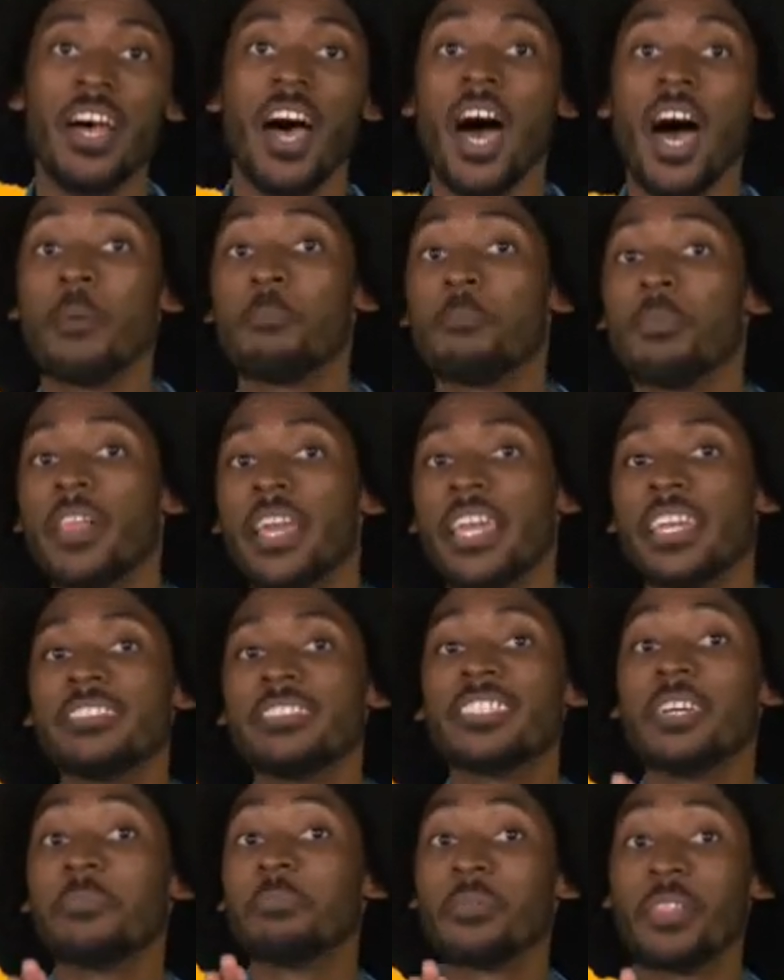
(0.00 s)
a plan
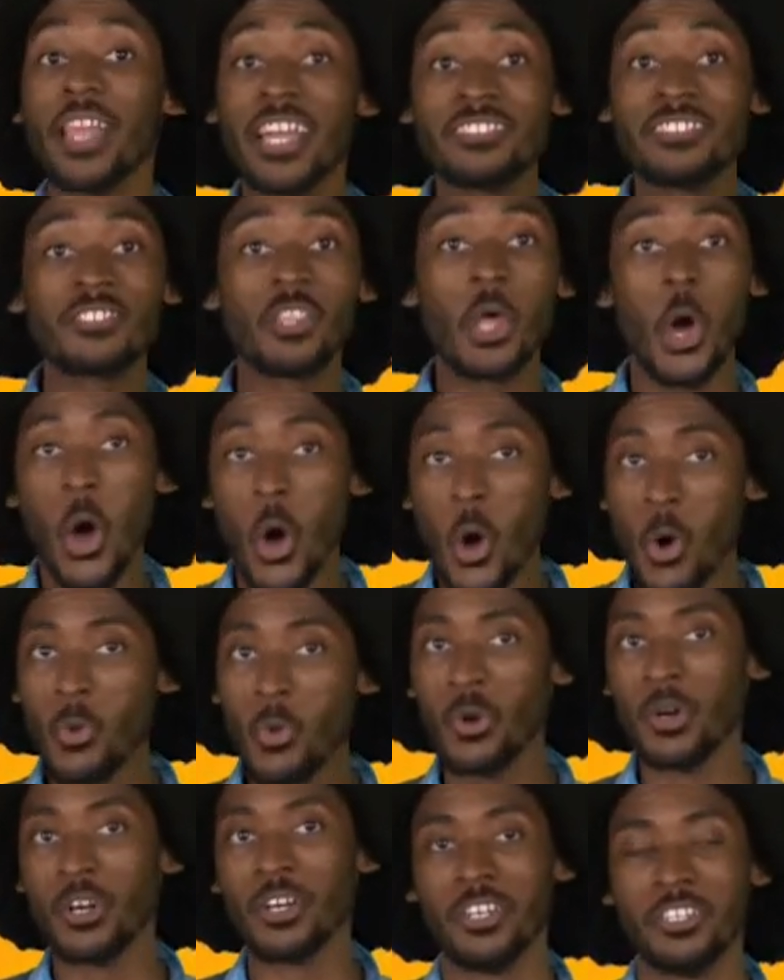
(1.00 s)
to bless the whole
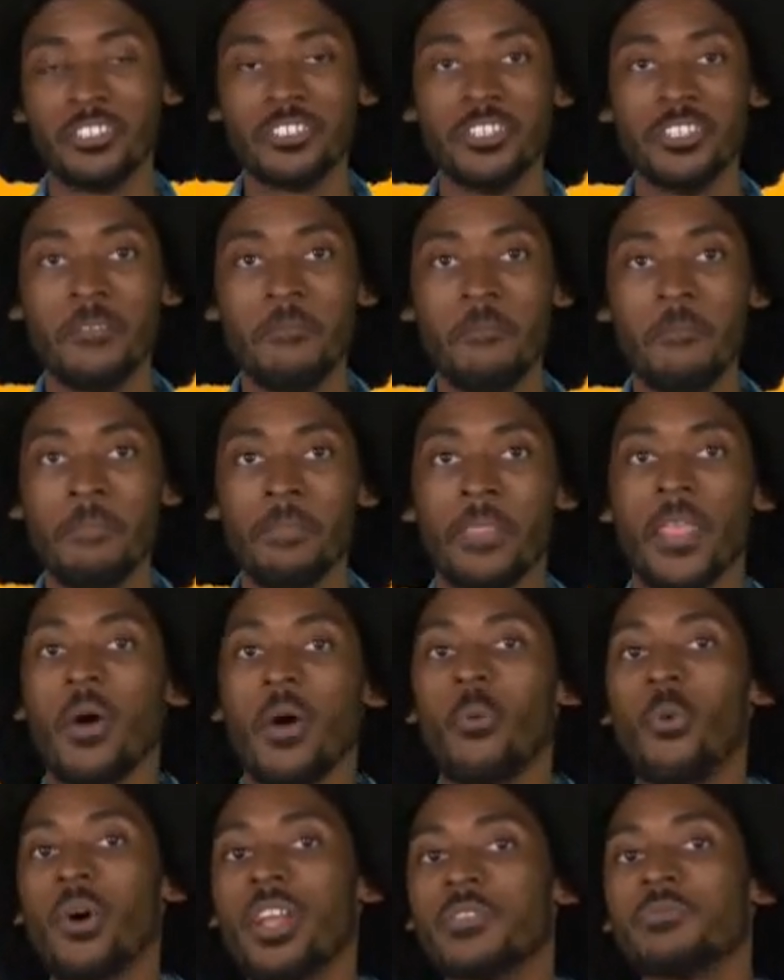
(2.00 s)
world.
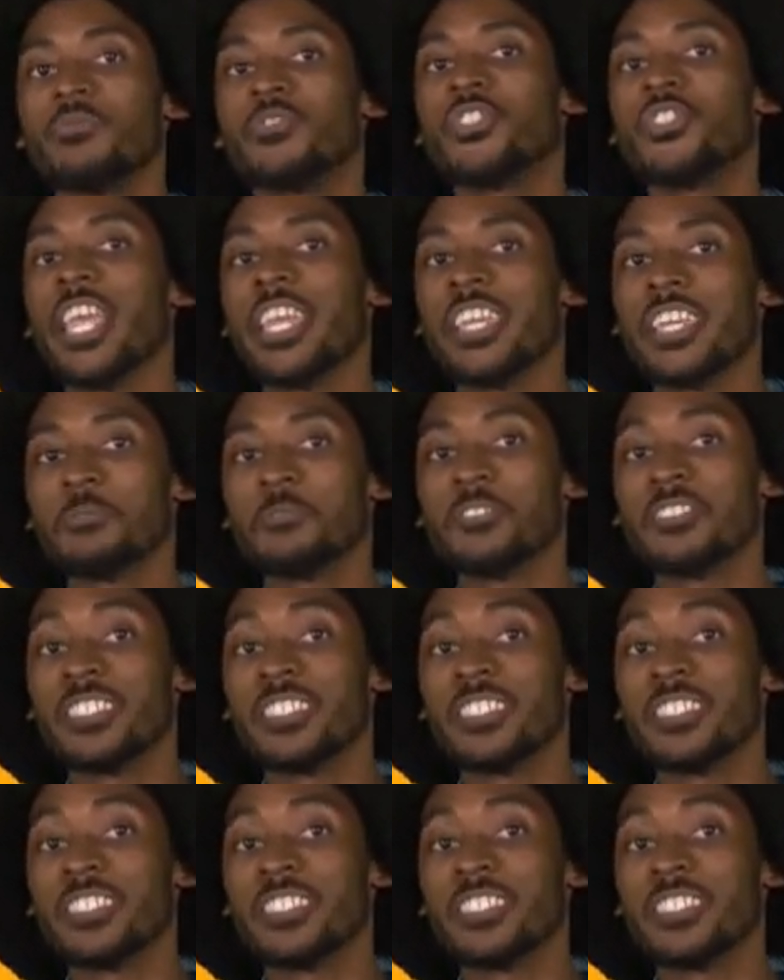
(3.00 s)
One of Jacob's